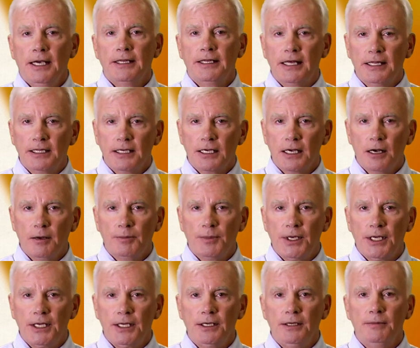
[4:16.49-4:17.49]
then the
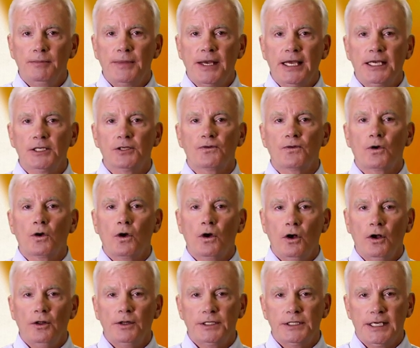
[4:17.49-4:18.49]
company pays for
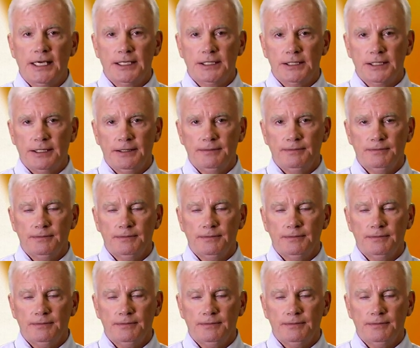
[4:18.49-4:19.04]
all the testing.